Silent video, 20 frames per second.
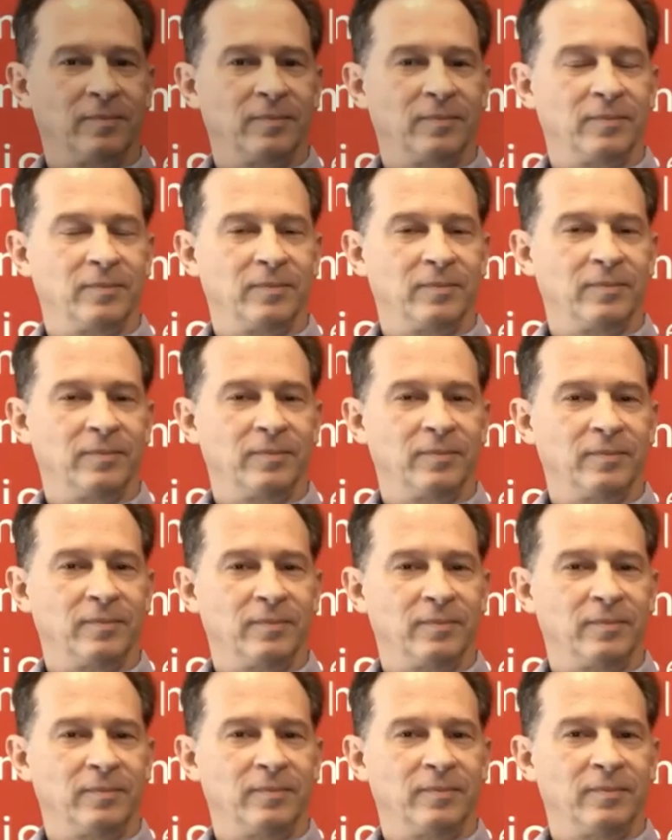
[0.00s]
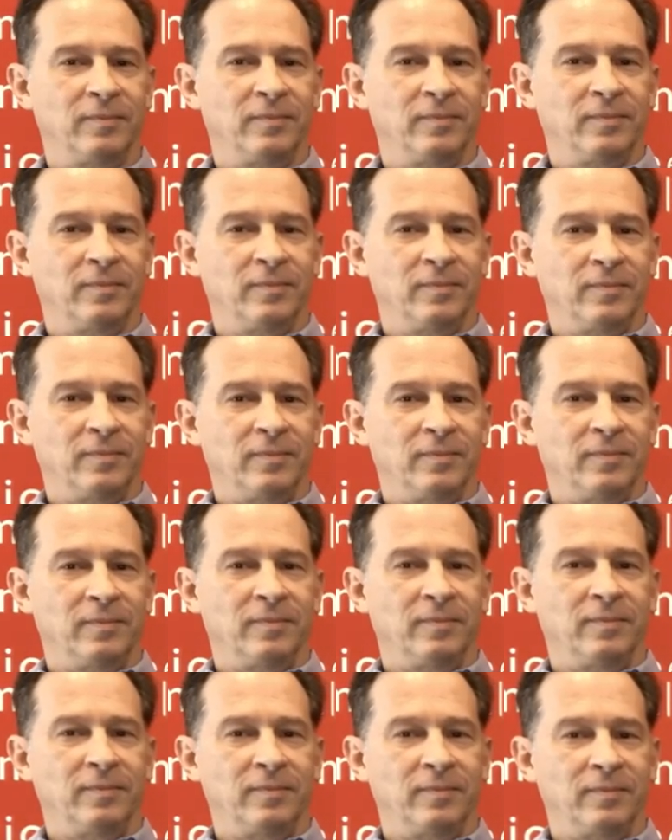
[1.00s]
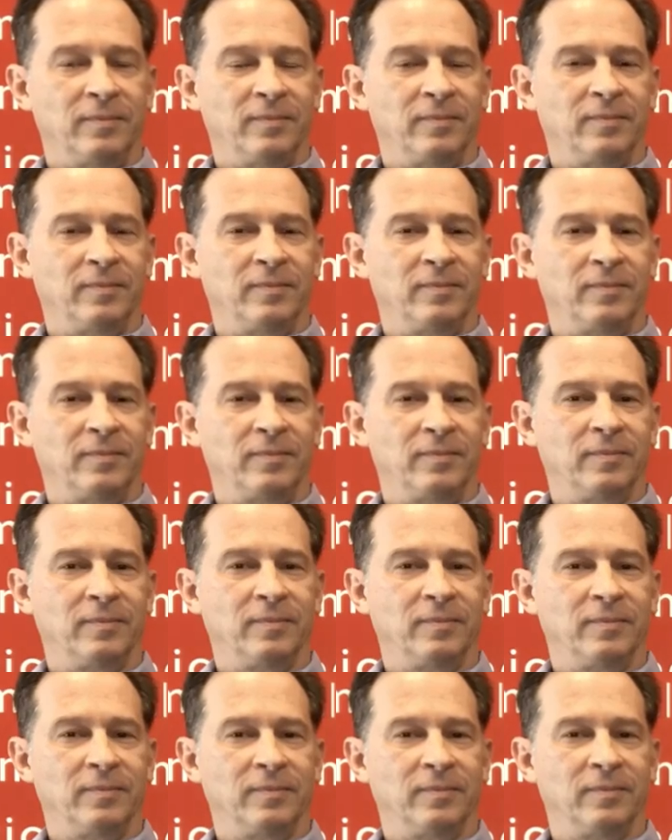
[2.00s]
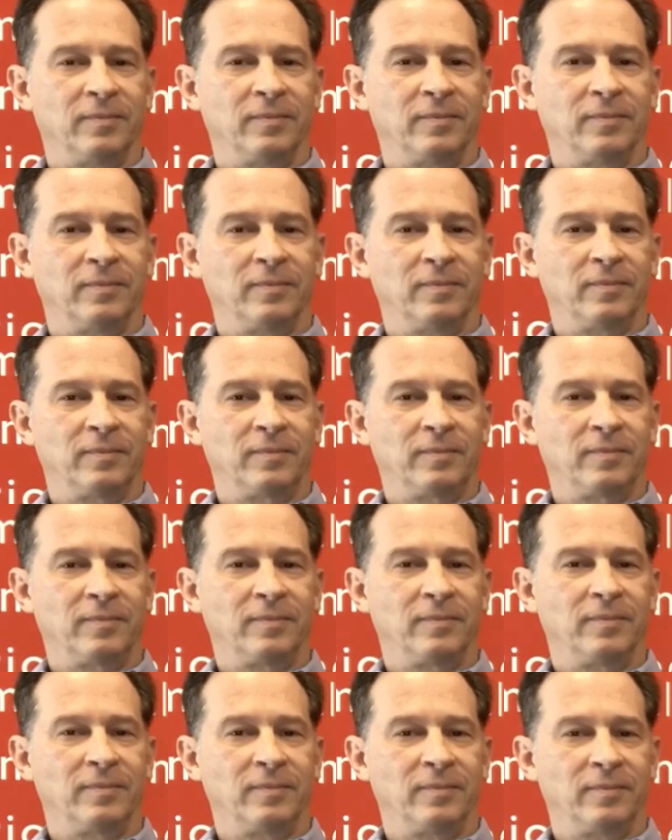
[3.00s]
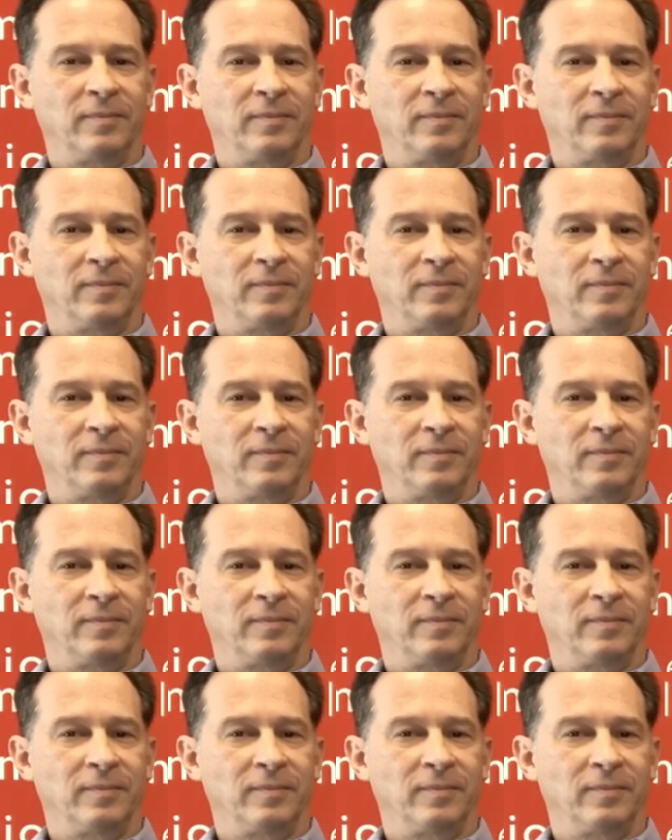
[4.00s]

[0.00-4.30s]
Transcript: [no speech]